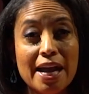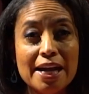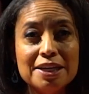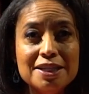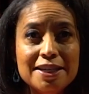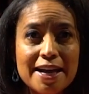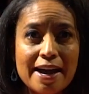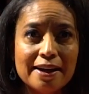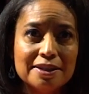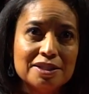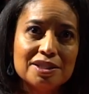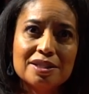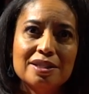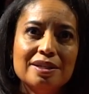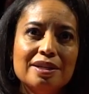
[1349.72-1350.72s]
and
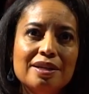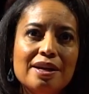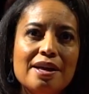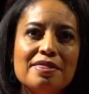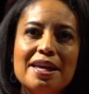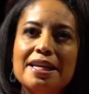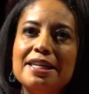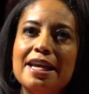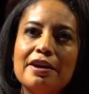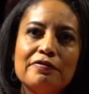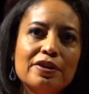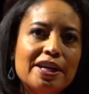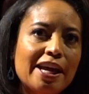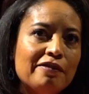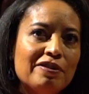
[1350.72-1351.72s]
yet they
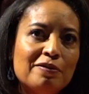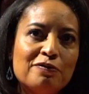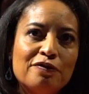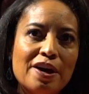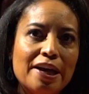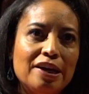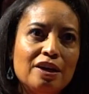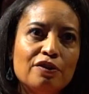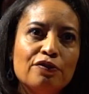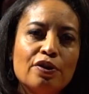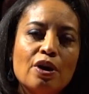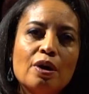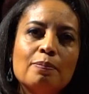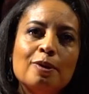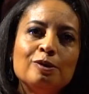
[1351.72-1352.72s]
never gave up fighting
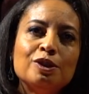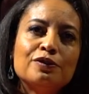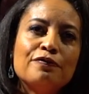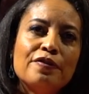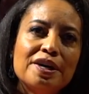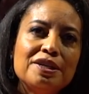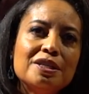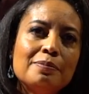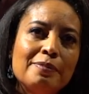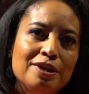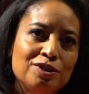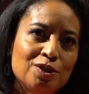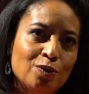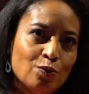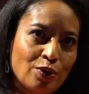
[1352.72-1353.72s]
for our most
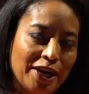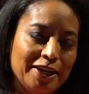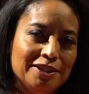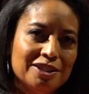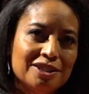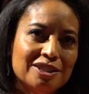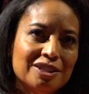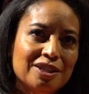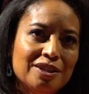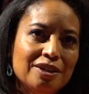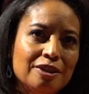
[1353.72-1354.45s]
fundamental rights,